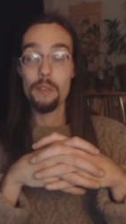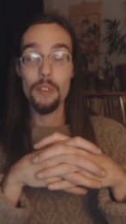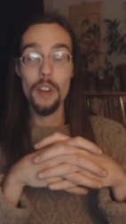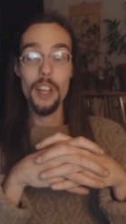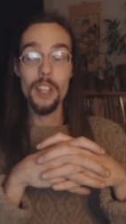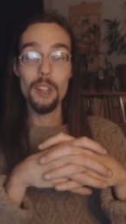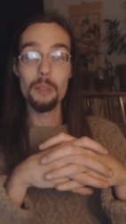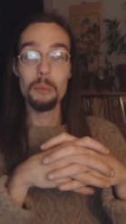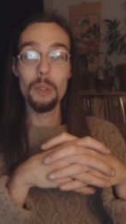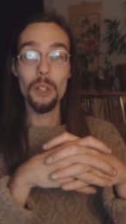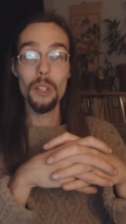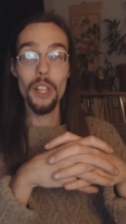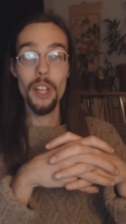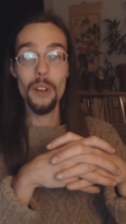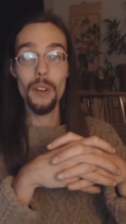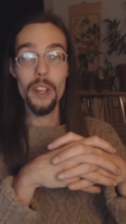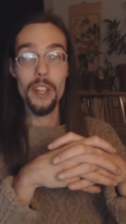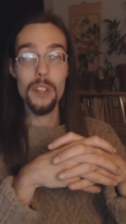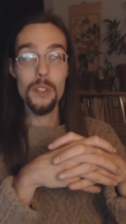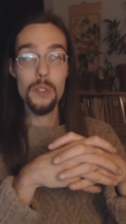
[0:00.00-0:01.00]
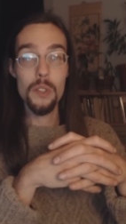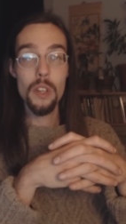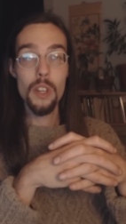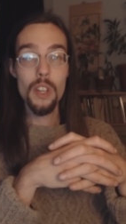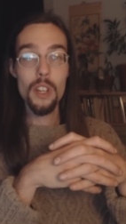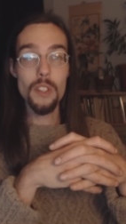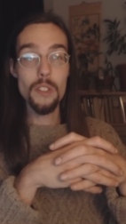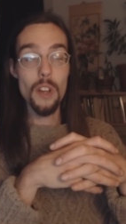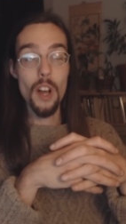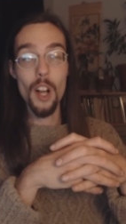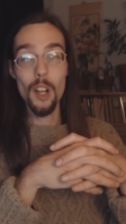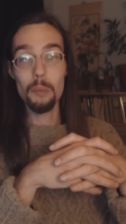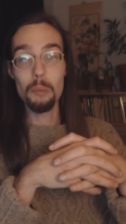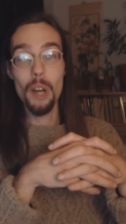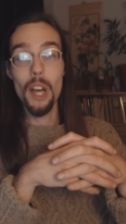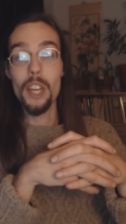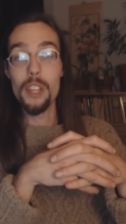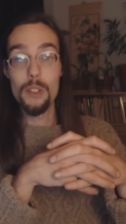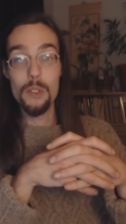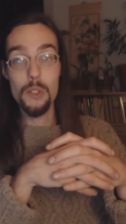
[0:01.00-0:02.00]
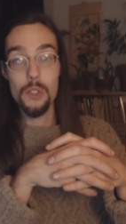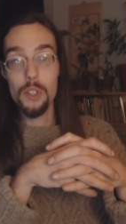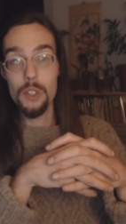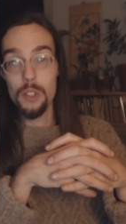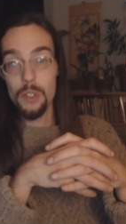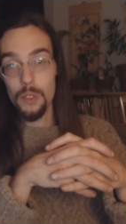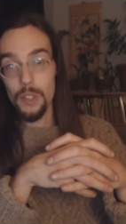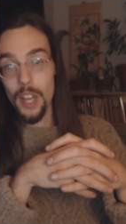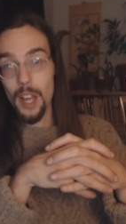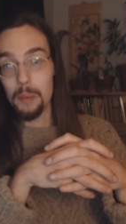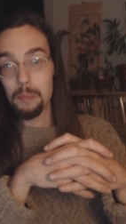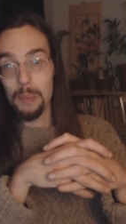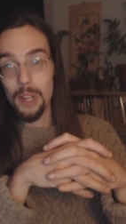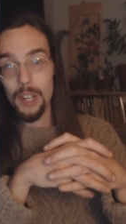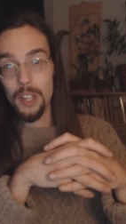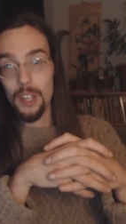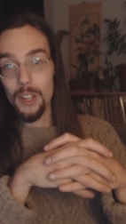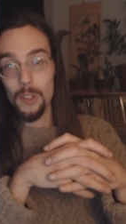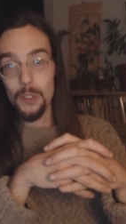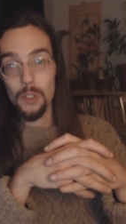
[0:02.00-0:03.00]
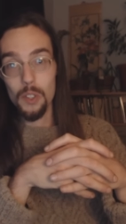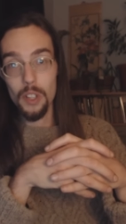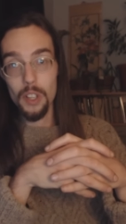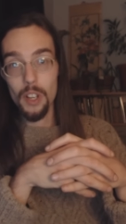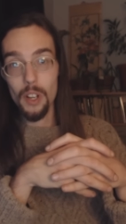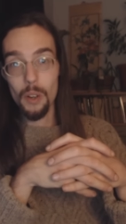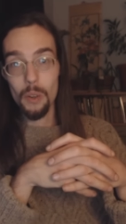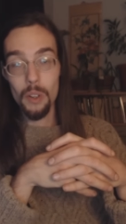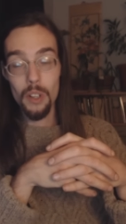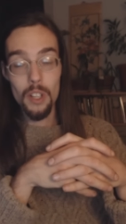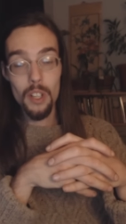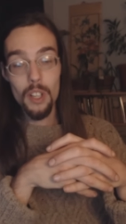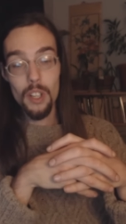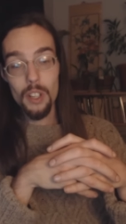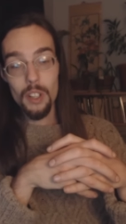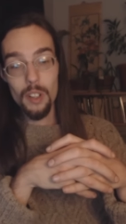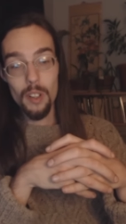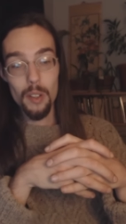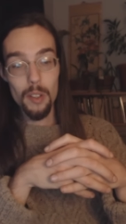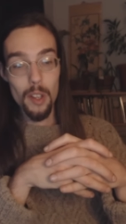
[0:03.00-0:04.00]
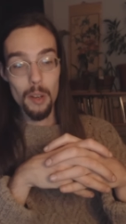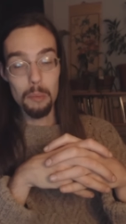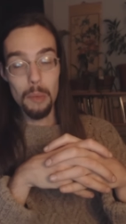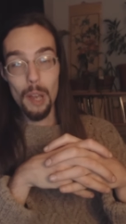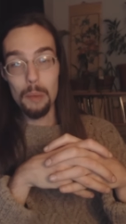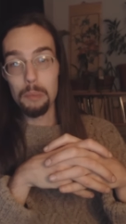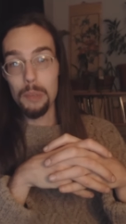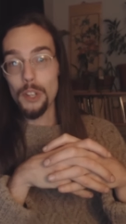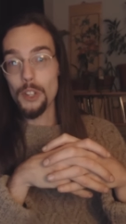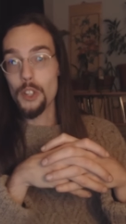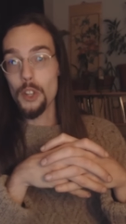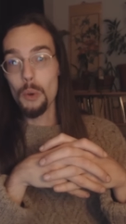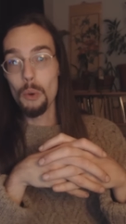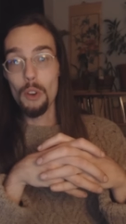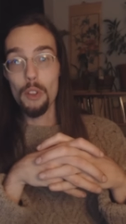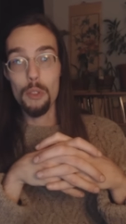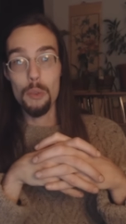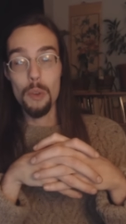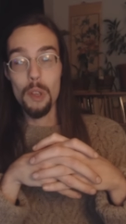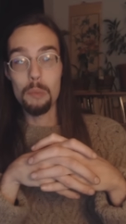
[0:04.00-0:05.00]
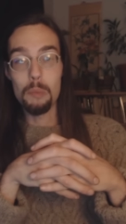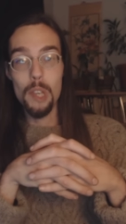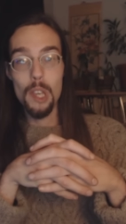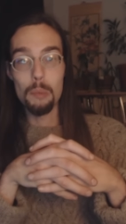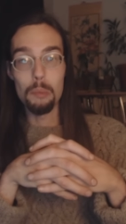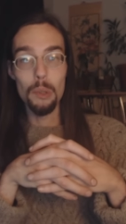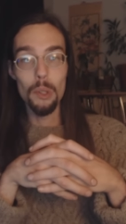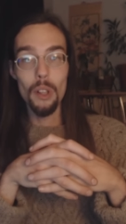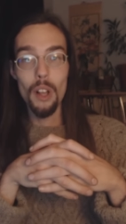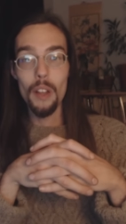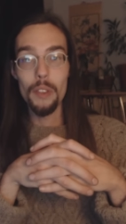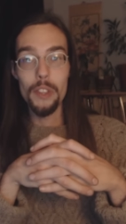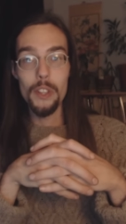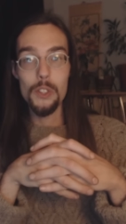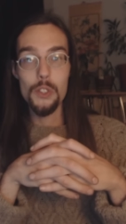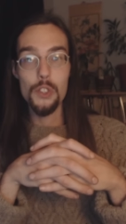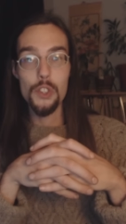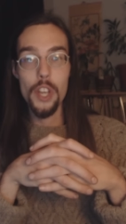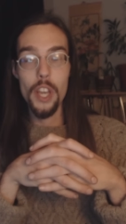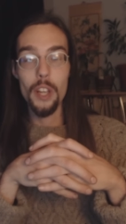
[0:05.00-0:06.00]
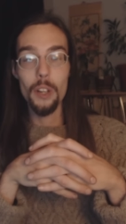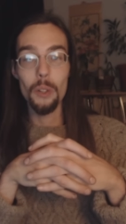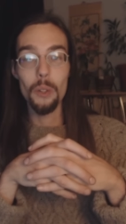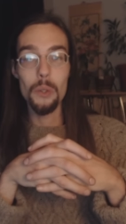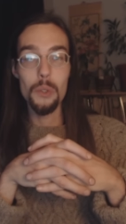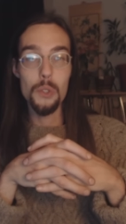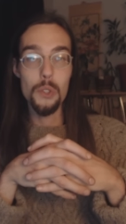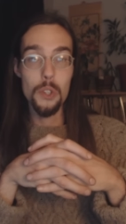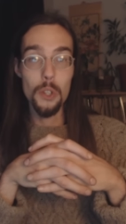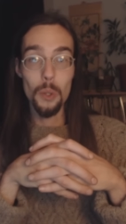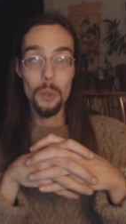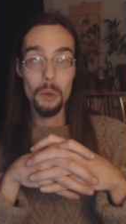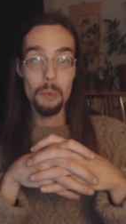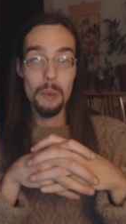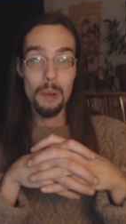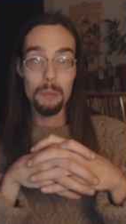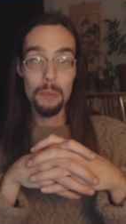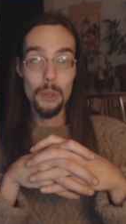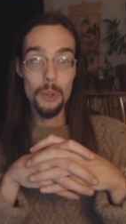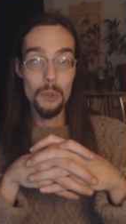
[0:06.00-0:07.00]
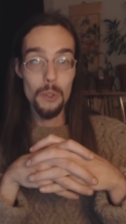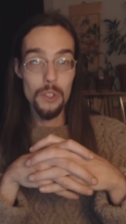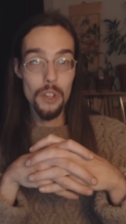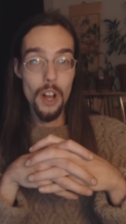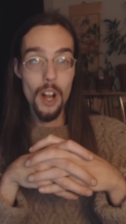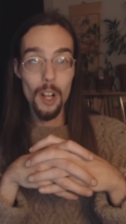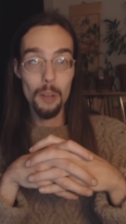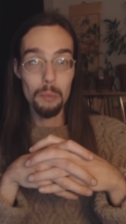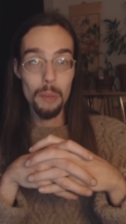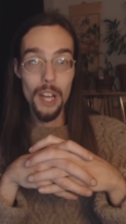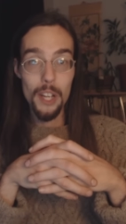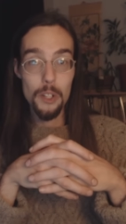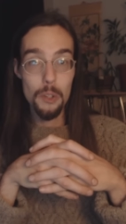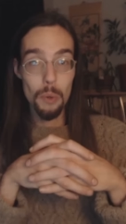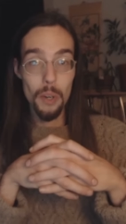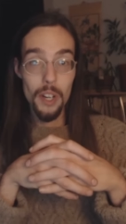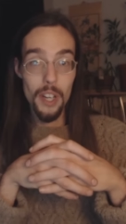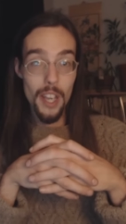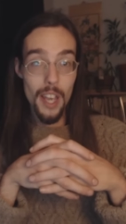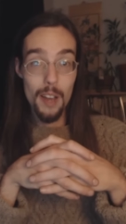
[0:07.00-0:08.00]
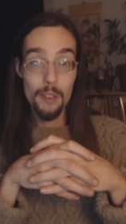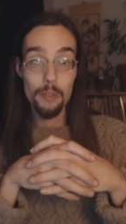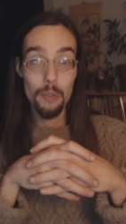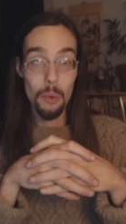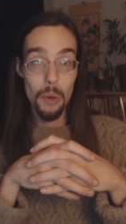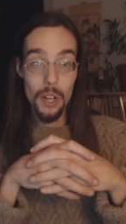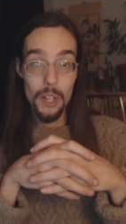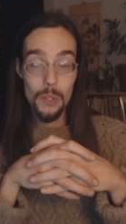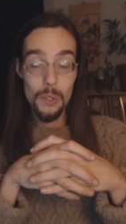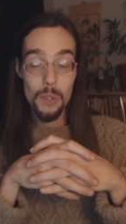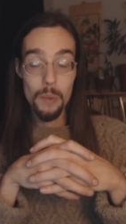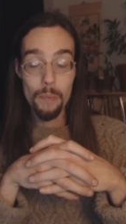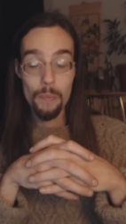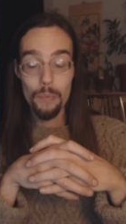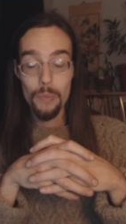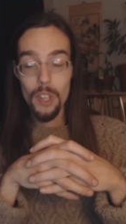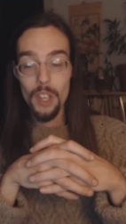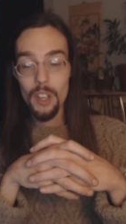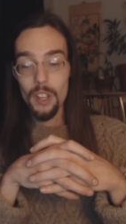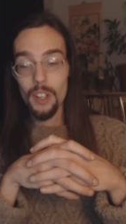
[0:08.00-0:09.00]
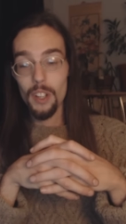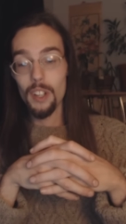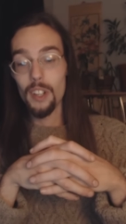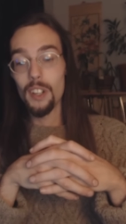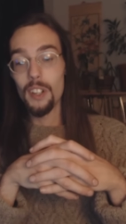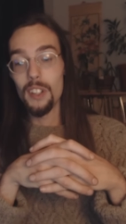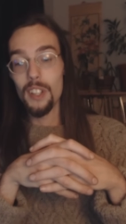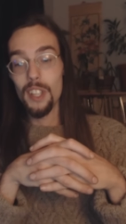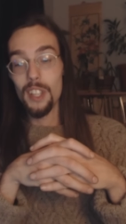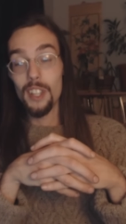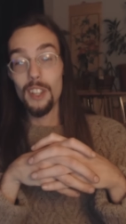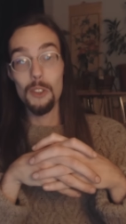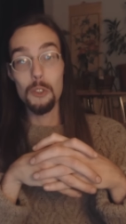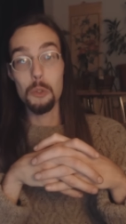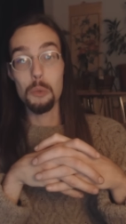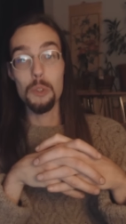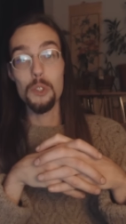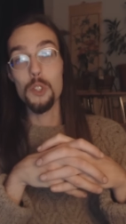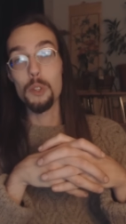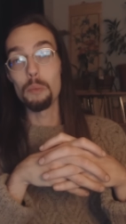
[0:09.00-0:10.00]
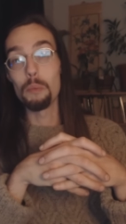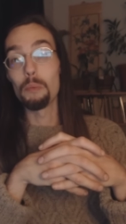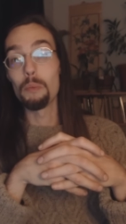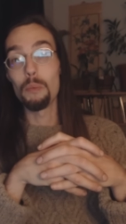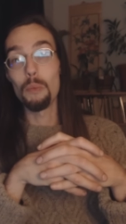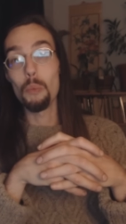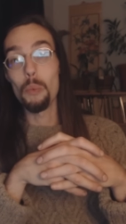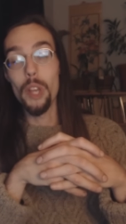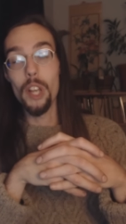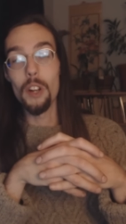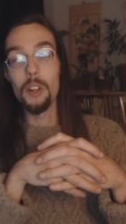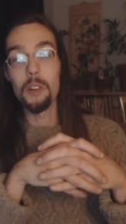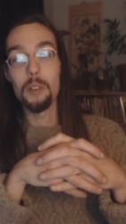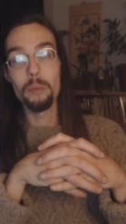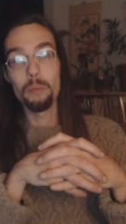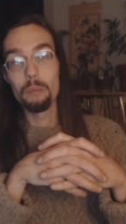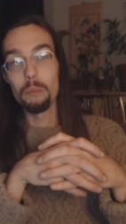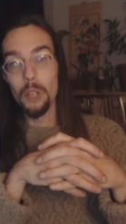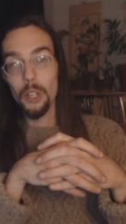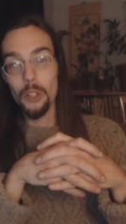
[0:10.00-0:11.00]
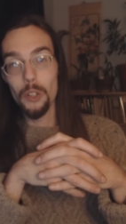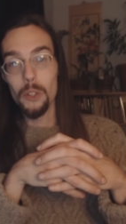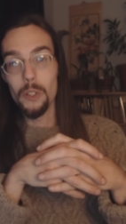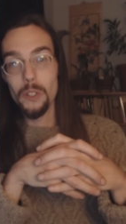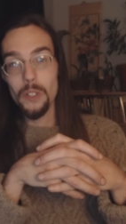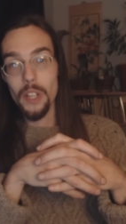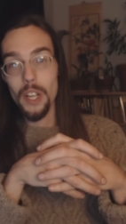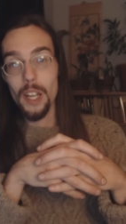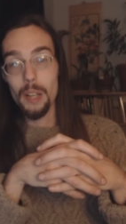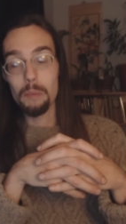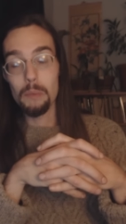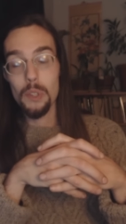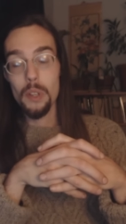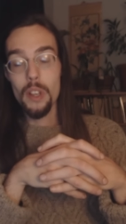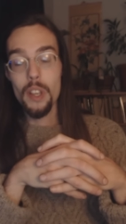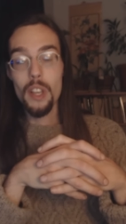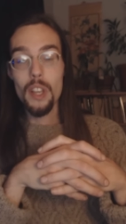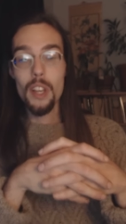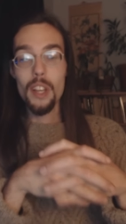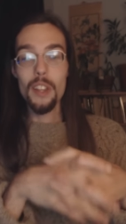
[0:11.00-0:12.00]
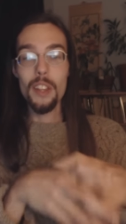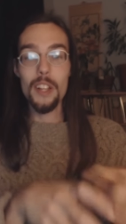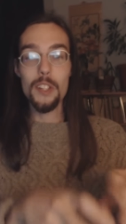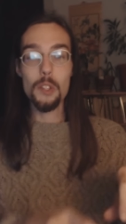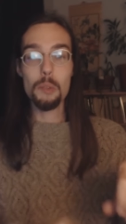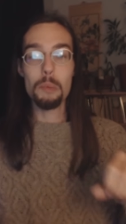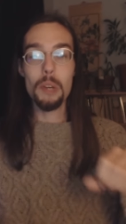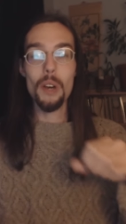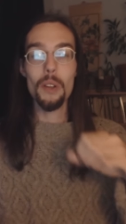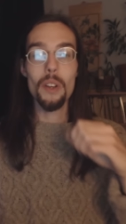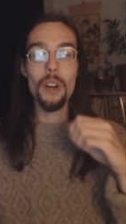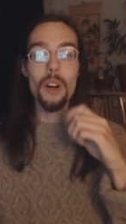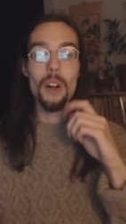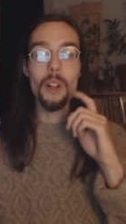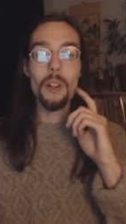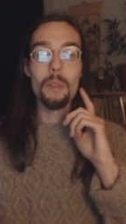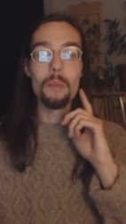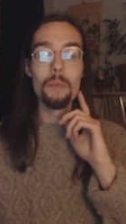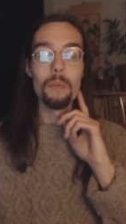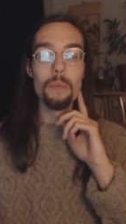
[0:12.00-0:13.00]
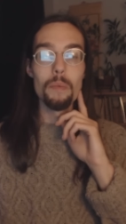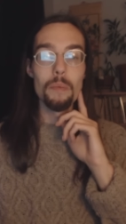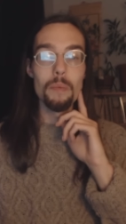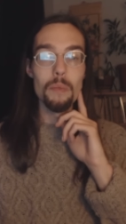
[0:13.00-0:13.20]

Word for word: I find them hilarious. Dogma used to do that many years ago. Uh, there might be two or three people on this channel who still remember who Dogma 20F was. Uh, those were some weird but good times. That's about all.